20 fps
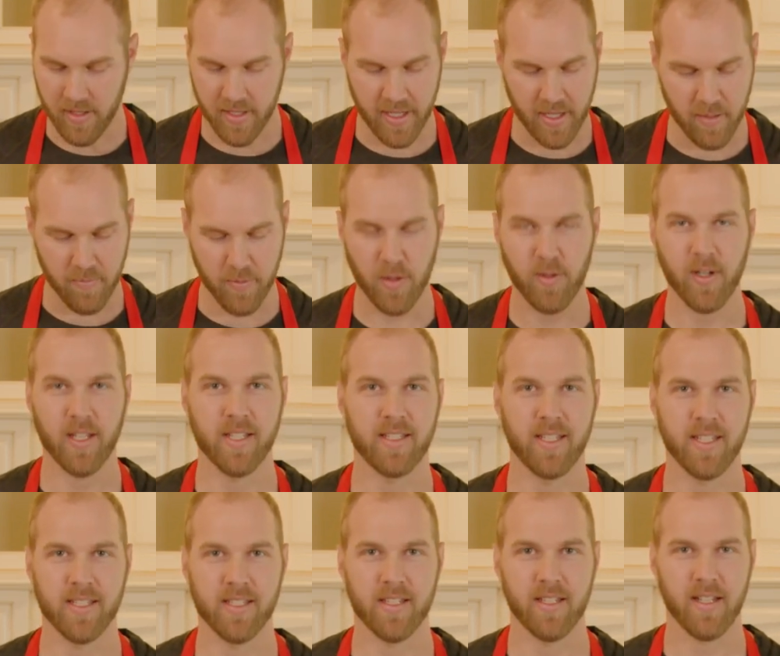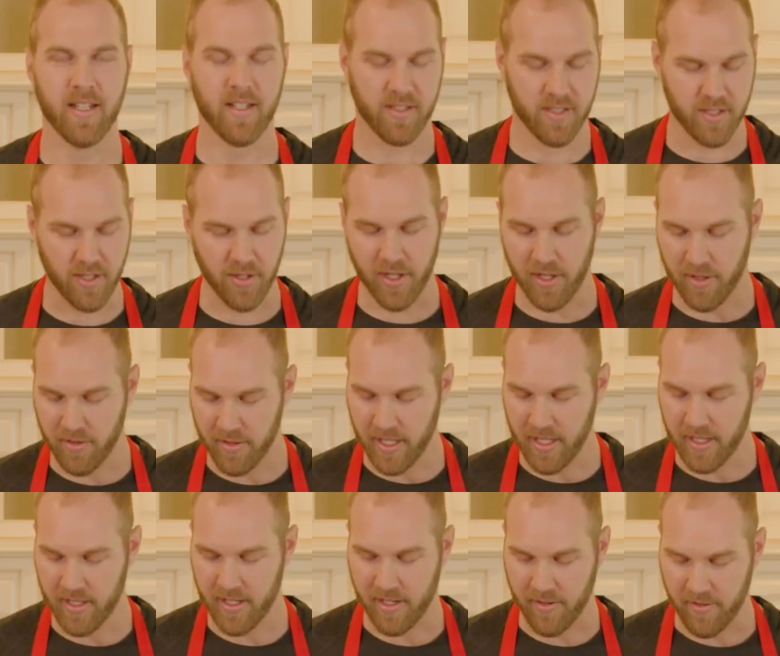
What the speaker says: Again, we already seasoned it, so you don't need,